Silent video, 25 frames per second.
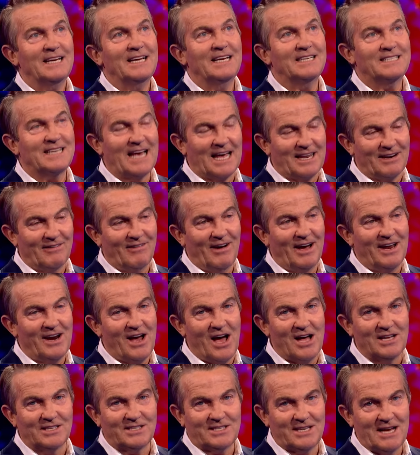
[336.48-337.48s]
is that the right
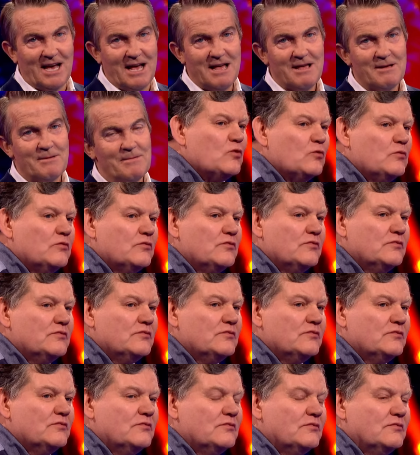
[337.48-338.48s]
answer?
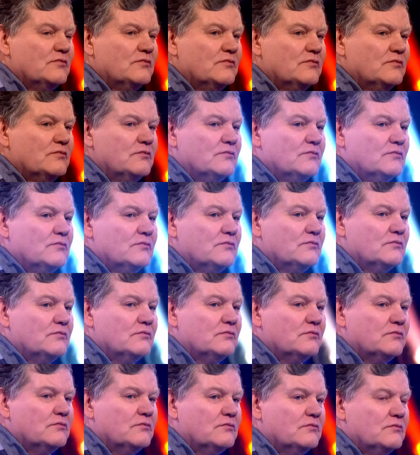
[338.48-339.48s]

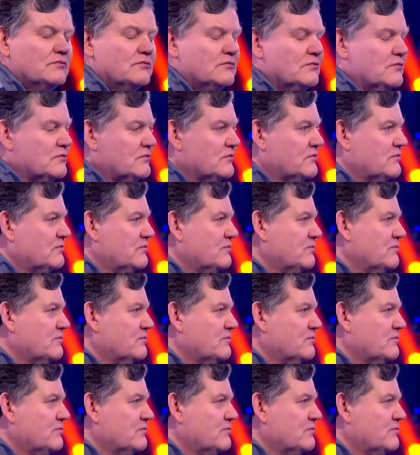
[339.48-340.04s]
Yes.